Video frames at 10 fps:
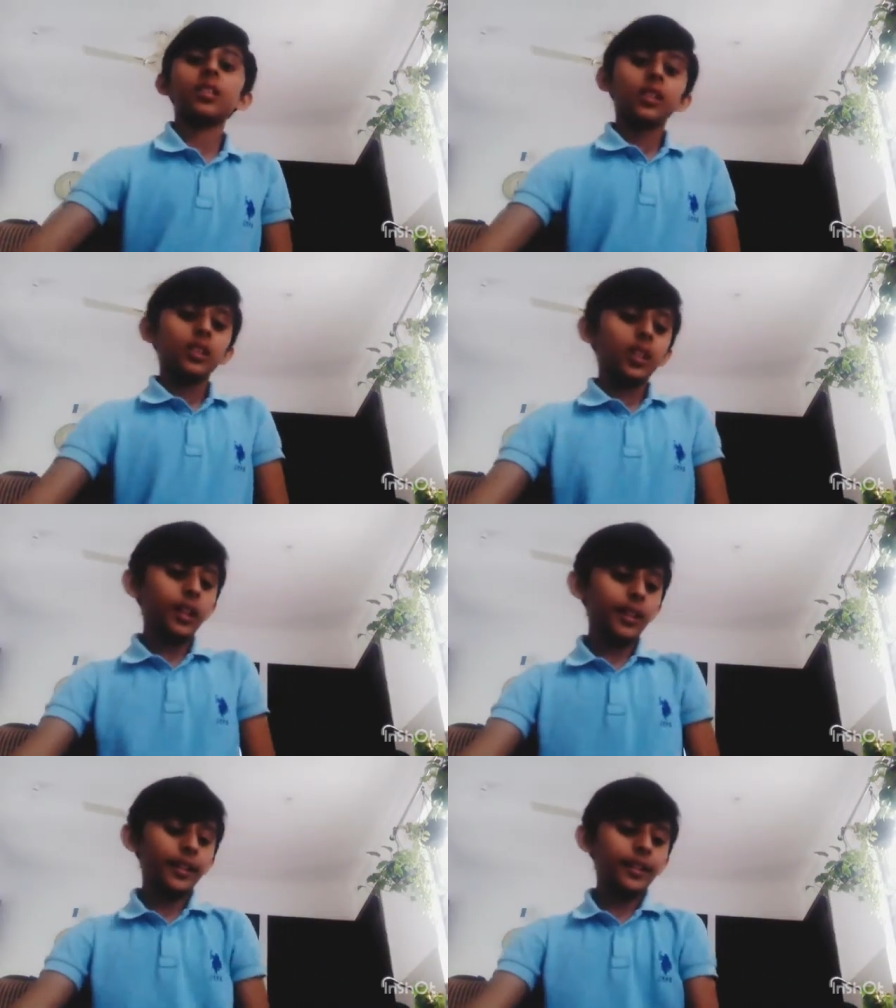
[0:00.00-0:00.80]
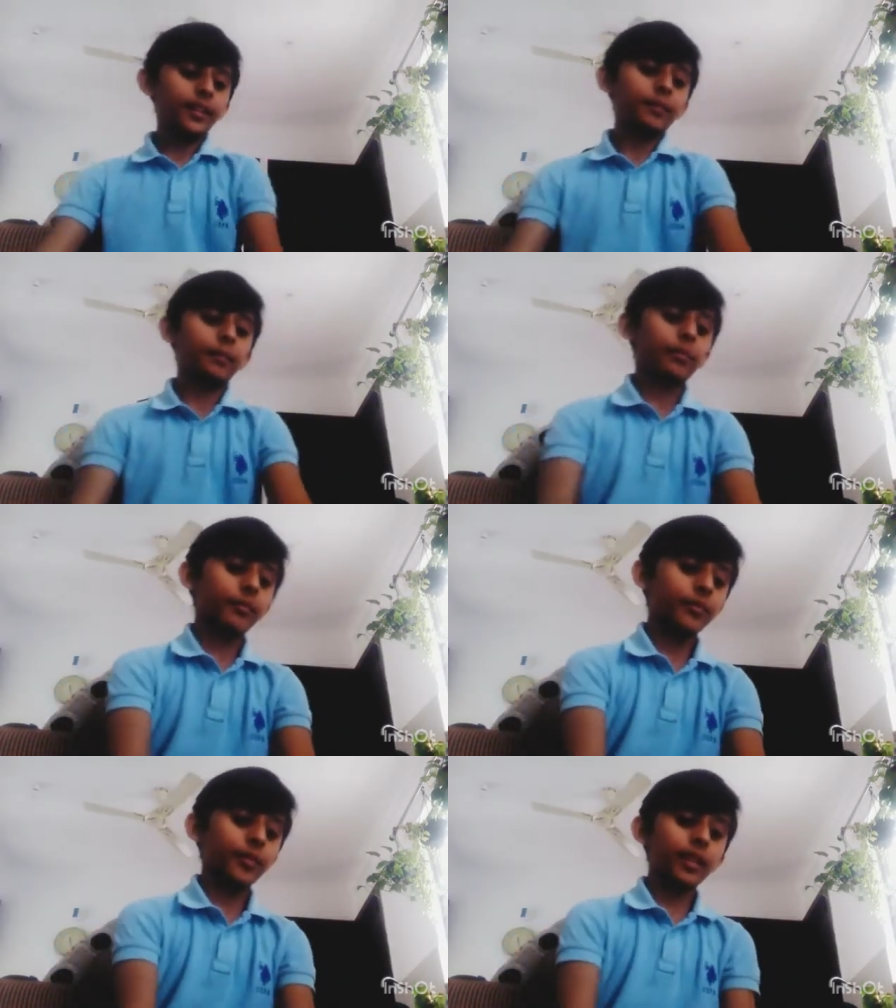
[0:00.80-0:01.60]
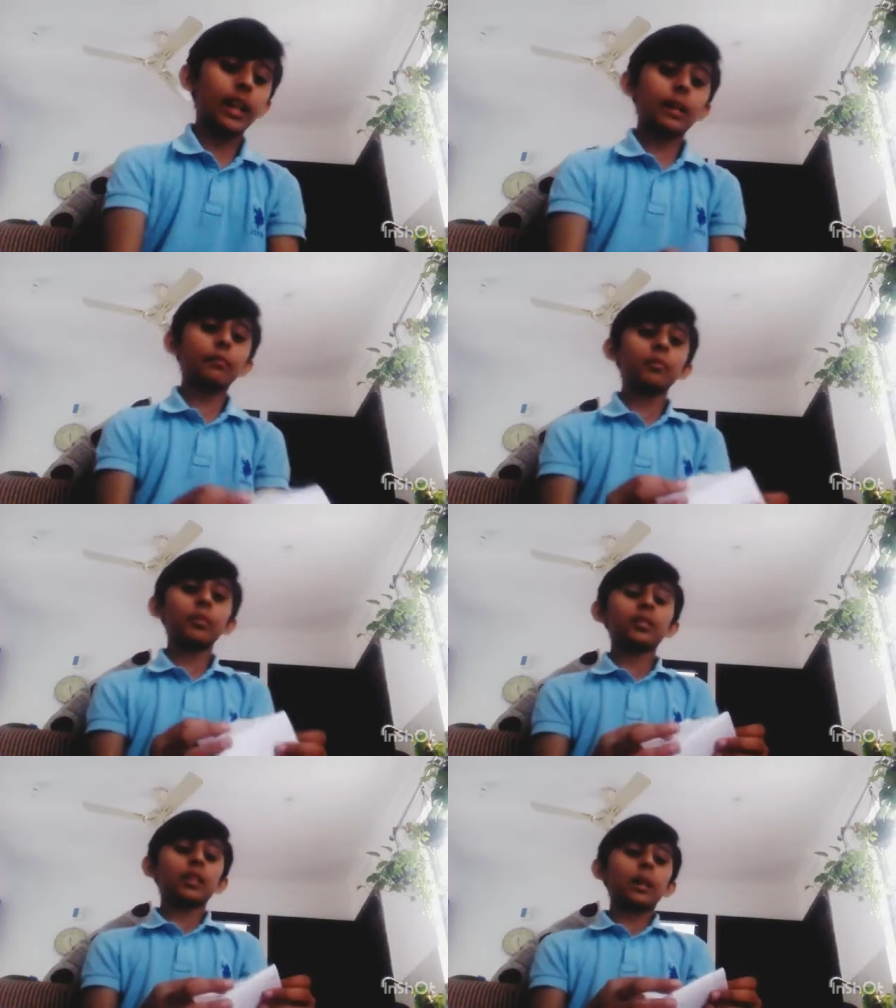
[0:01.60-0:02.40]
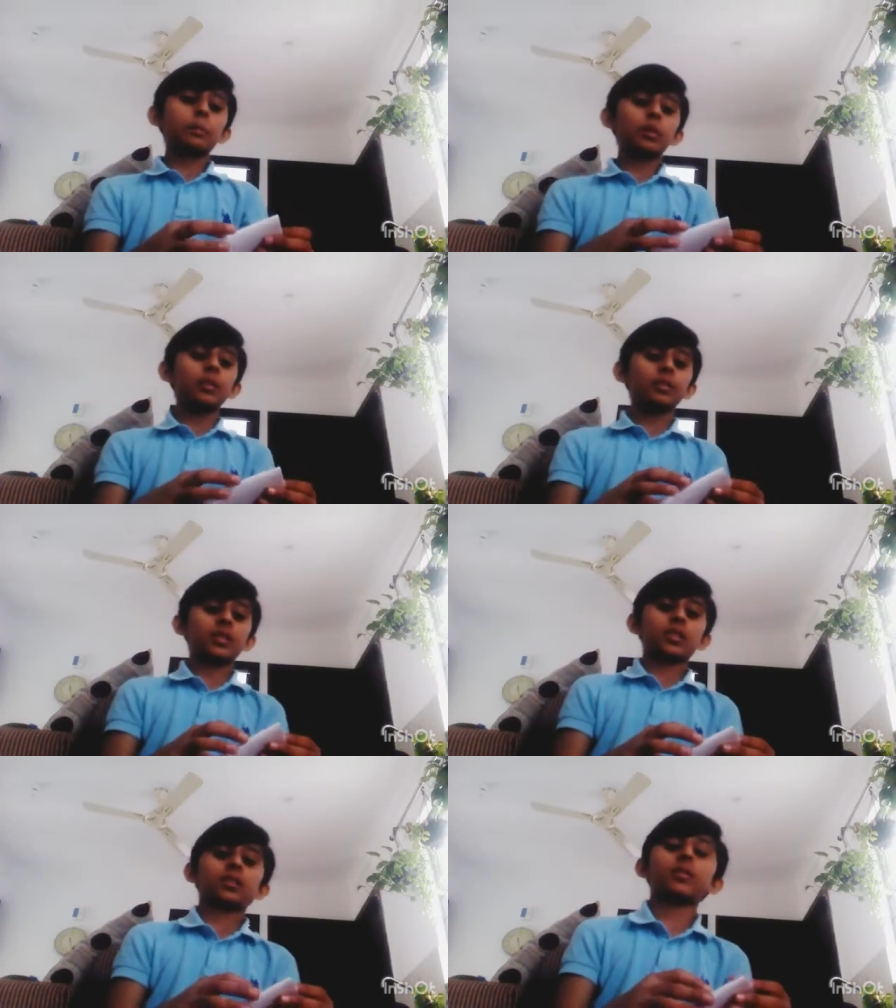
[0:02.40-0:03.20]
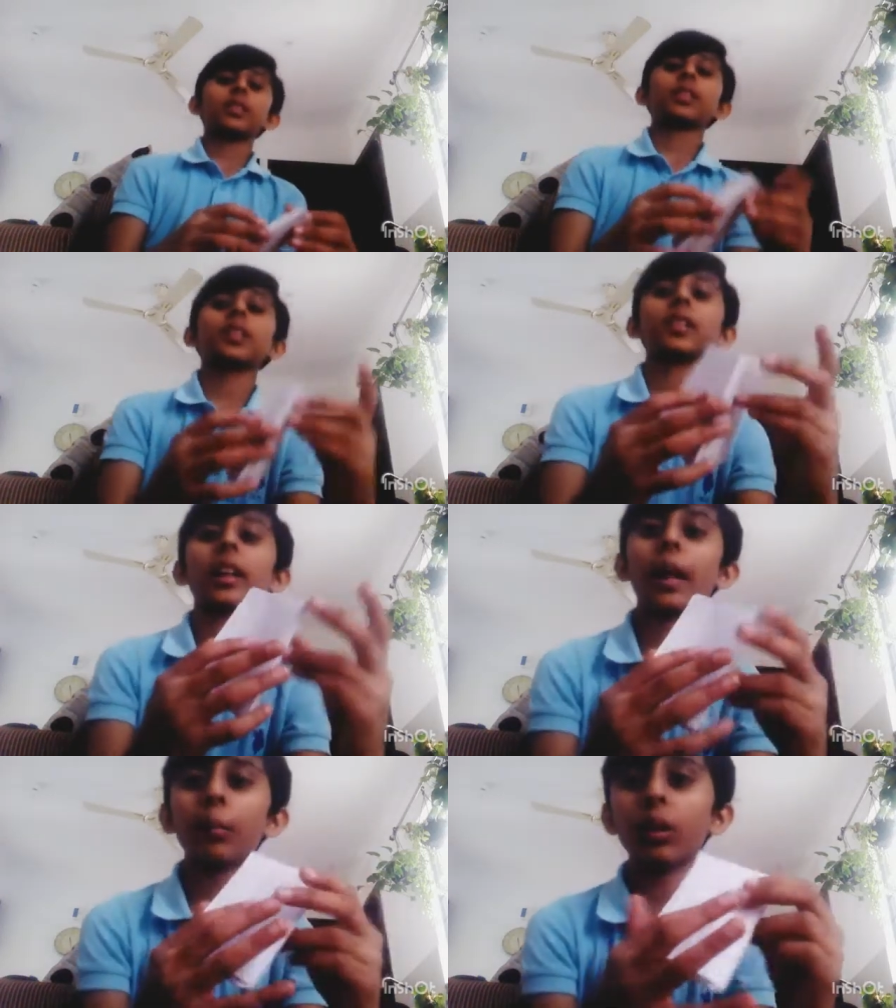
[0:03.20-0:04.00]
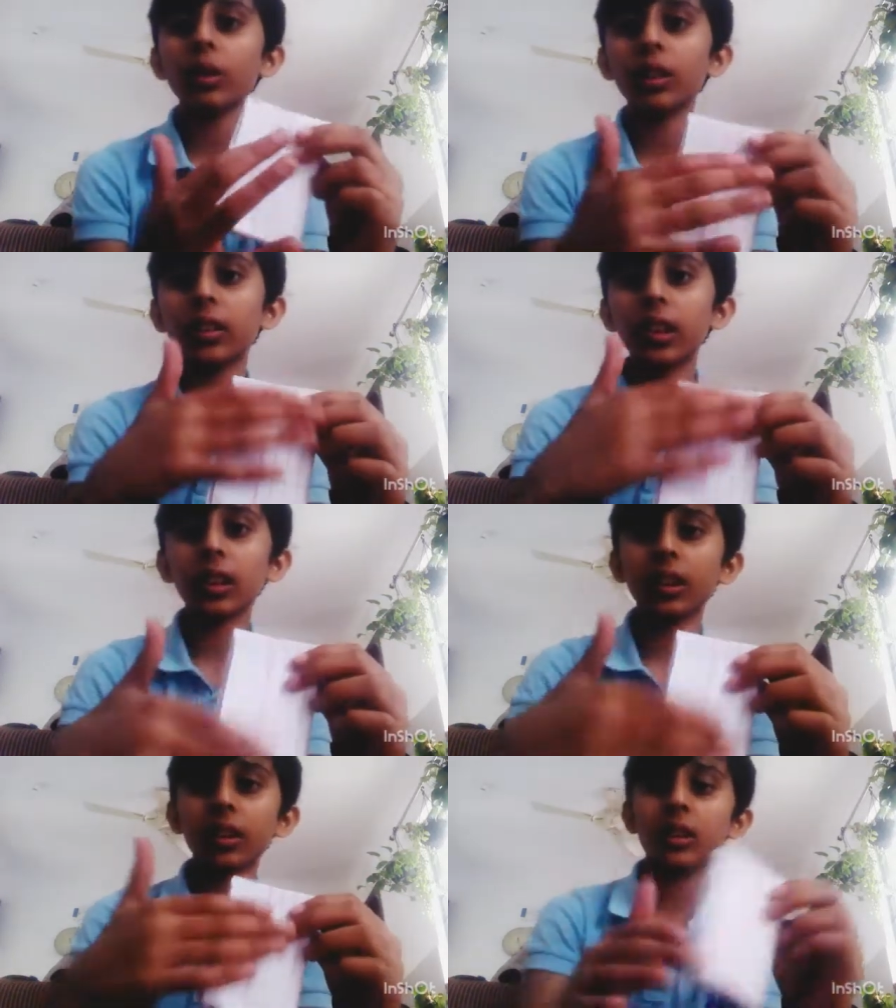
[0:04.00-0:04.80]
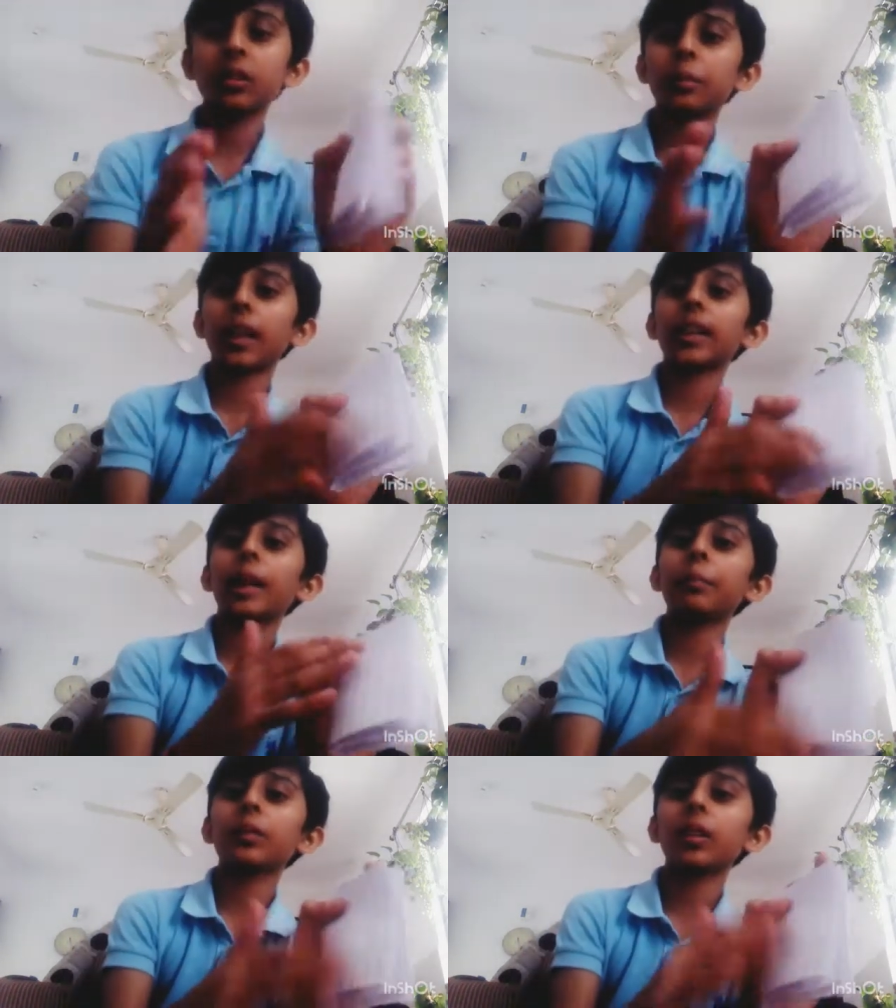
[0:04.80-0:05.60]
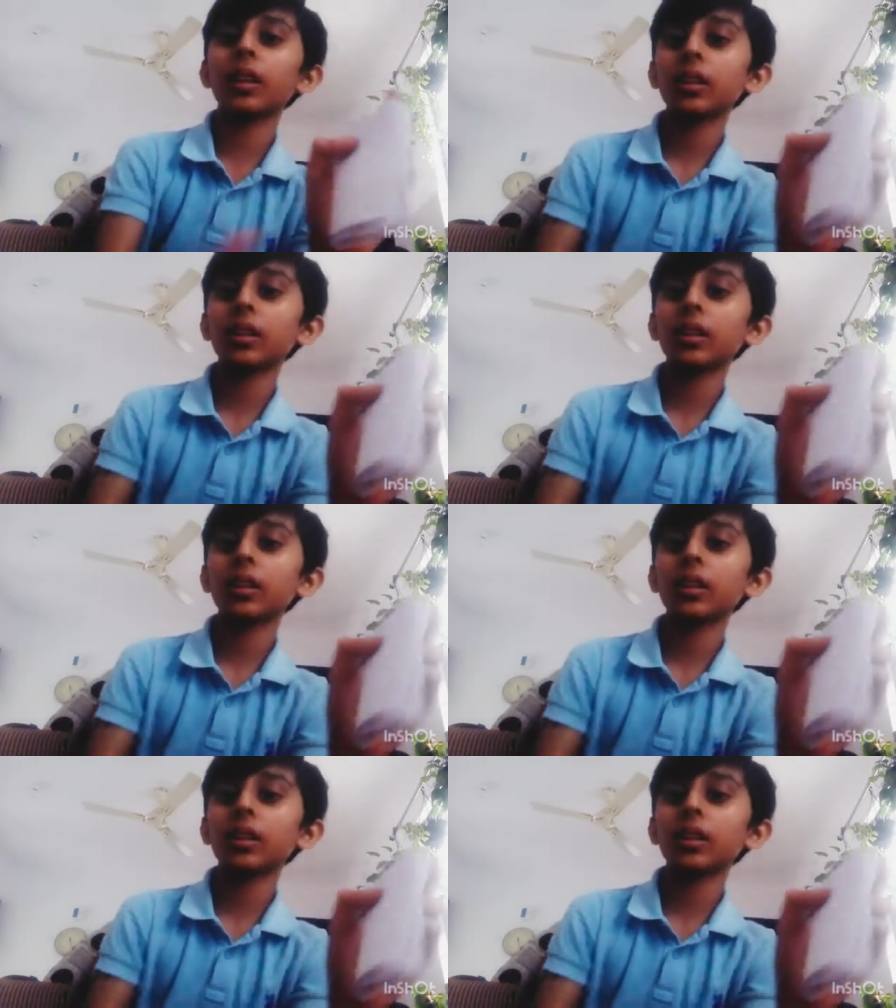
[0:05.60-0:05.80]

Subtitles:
And I'm going to say something that I'm not going to color these parts, that because